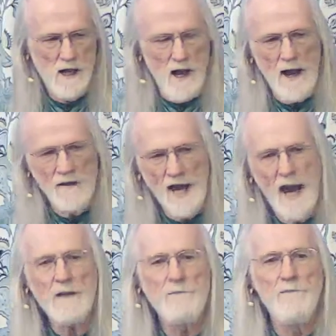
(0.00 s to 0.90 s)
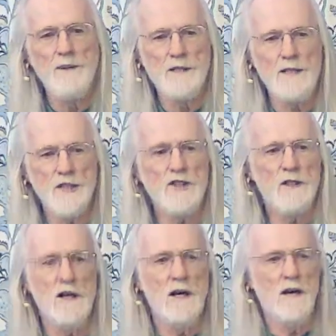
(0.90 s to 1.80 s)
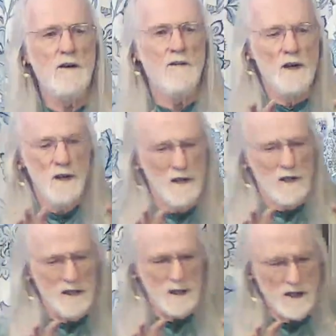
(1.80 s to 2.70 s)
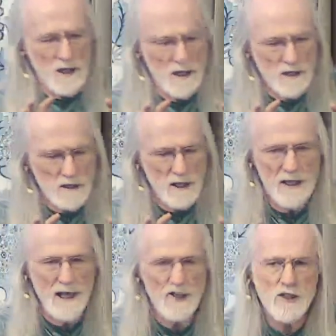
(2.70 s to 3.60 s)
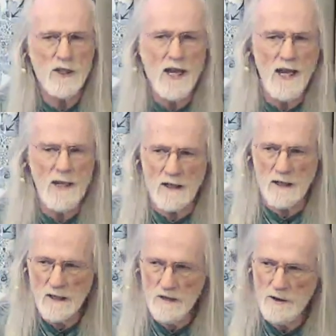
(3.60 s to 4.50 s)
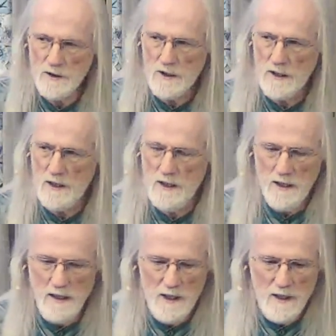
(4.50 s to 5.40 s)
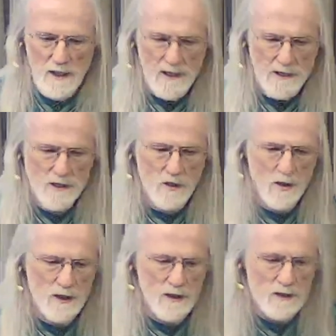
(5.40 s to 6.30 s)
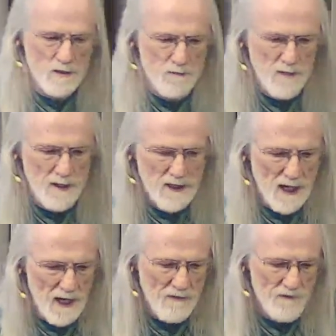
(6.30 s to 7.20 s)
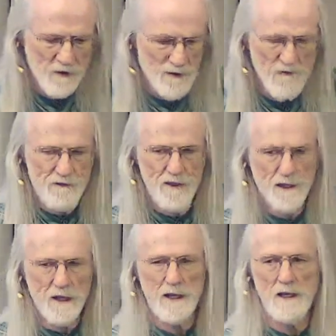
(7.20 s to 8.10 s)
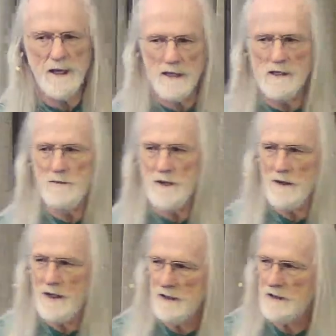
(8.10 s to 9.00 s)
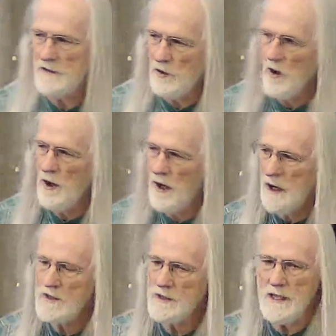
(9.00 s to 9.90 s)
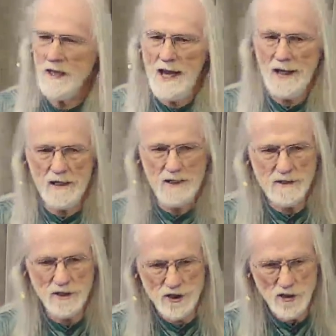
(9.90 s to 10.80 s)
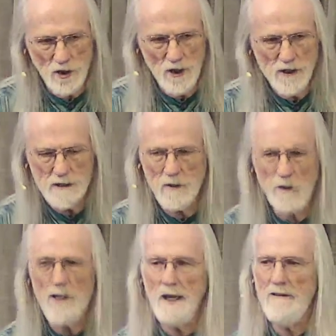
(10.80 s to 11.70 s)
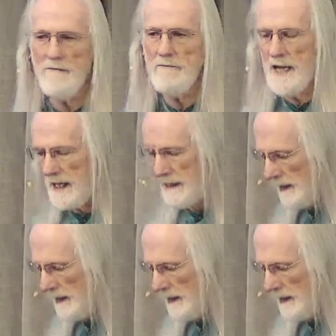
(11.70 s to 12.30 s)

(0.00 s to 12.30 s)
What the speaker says: And that position of connection and inclusion is going to be a fulfilling experience for us, and it is a choice that we have made.